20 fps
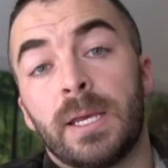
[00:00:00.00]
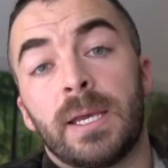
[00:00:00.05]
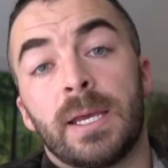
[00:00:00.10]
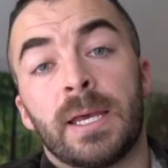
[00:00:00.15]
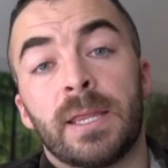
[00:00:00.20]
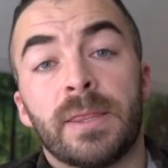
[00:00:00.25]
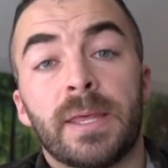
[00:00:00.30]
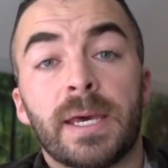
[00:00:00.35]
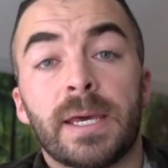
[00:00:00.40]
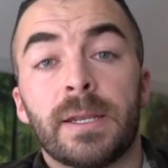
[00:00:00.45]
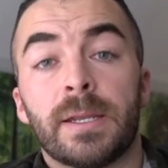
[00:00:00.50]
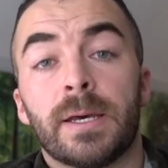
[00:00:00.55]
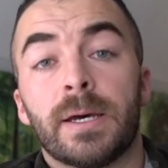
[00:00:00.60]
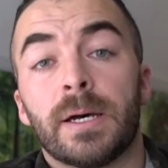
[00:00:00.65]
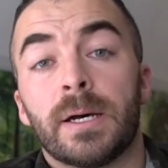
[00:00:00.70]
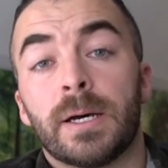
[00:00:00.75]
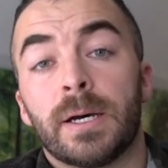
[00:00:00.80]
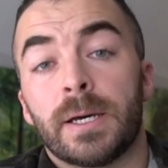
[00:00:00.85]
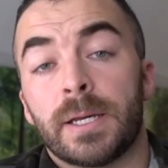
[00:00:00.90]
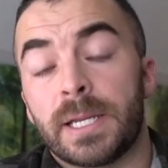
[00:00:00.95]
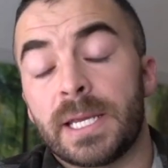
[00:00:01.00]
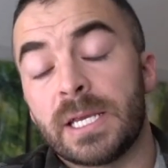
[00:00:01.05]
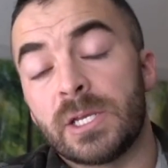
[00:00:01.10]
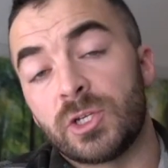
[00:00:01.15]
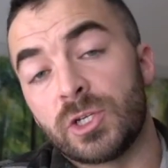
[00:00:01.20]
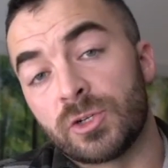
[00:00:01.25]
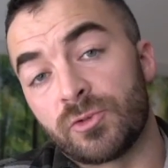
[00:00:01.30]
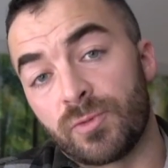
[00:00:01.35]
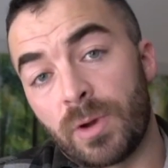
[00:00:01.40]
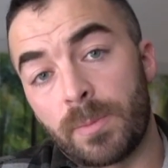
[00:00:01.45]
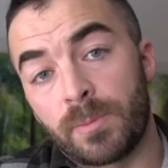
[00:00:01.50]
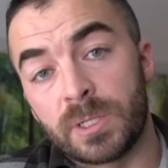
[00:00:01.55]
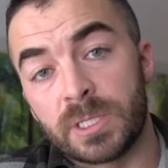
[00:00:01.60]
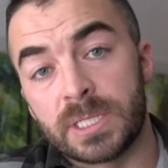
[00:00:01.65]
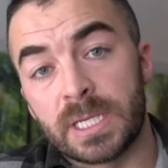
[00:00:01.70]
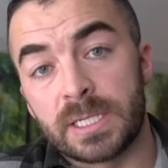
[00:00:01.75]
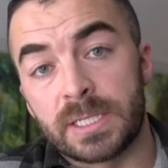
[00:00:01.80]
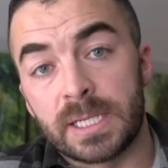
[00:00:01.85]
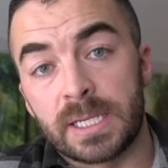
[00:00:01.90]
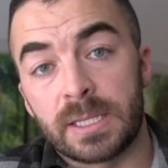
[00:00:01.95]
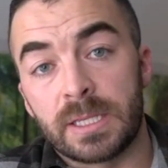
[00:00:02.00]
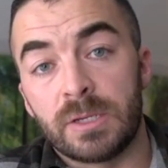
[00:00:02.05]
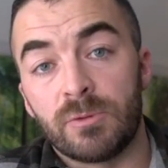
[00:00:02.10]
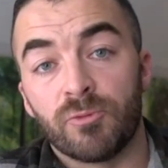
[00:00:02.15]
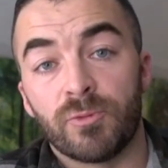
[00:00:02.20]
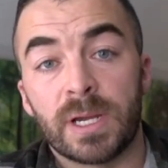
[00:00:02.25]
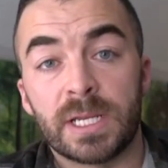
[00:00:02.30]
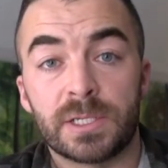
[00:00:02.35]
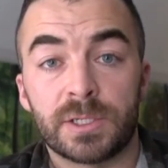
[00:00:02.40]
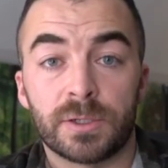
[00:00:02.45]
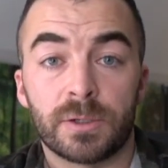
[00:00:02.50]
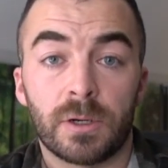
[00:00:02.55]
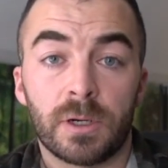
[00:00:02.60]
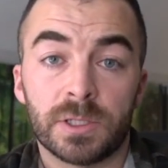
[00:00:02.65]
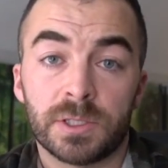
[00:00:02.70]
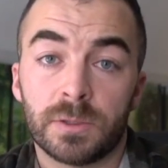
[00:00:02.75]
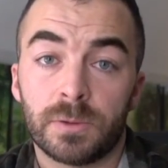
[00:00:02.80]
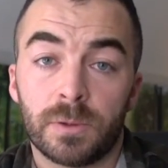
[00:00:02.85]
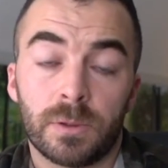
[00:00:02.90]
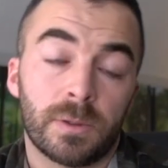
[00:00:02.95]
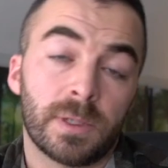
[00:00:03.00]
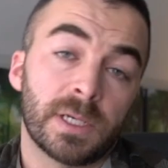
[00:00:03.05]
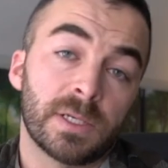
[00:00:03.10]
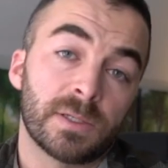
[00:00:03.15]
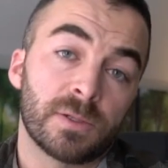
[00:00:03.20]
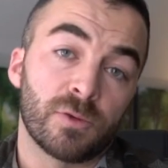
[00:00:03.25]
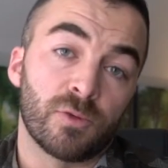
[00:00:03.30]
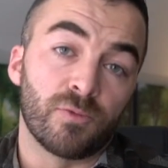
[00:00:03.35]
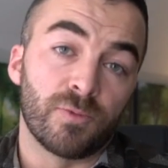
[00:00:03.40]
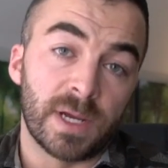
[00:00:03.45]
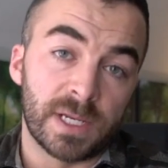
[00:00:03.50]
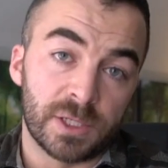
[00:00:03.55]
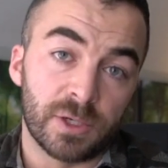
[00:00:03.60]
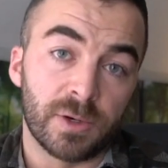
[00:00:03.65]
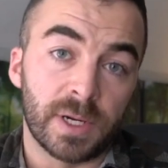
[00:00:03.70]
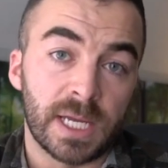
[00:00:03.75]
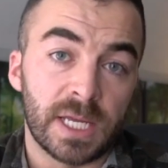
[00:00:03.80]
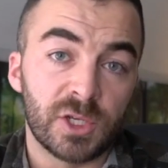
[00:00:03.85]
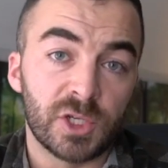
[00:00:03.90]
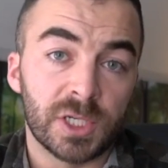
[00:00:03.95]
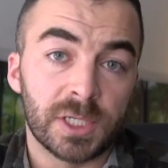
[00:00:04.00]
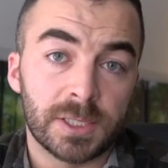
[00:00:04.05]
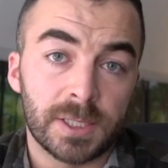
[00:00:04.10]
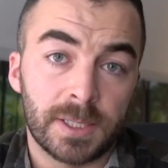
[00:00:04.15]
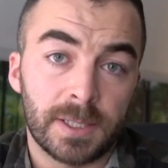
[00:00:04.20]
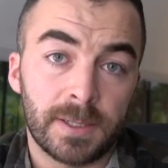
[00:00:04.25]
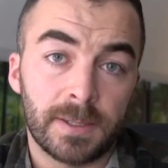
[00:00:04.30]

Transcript: and then an agent representing the renter, also known as the renter agent.